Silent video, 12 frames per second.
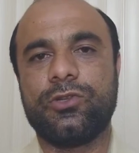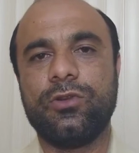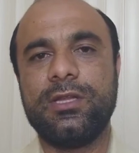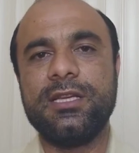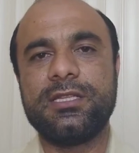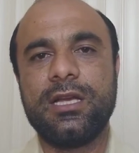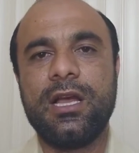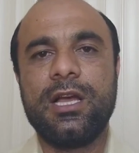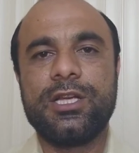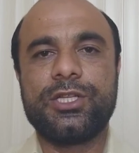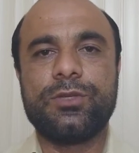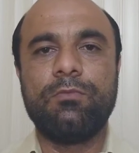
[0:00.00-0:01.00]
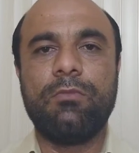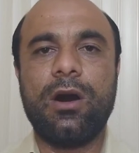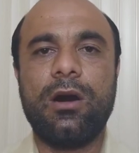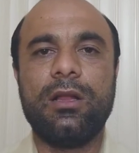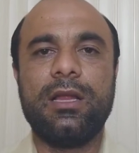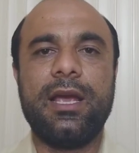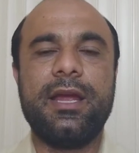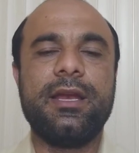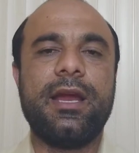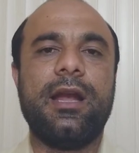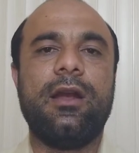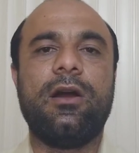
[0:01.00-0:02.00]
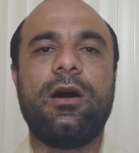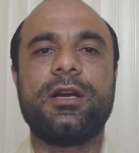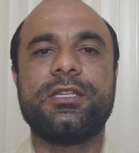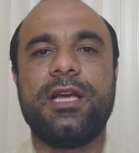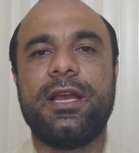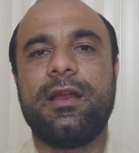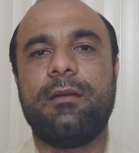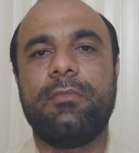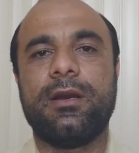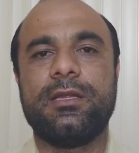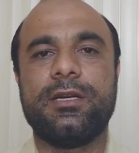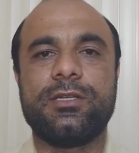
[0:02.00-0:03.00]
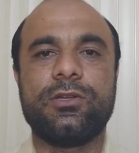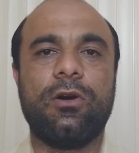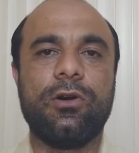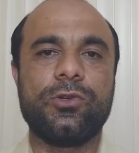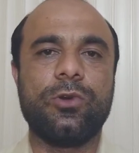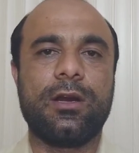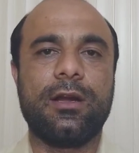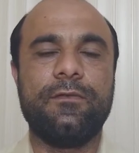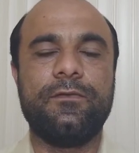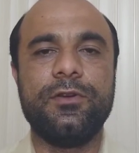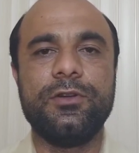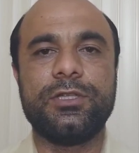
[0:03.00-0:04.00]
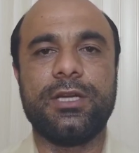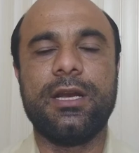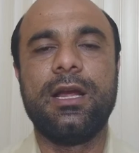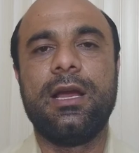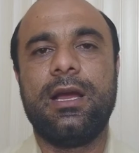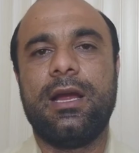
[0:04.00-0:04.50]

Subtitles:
So this small n and large n number, that's also a confusion,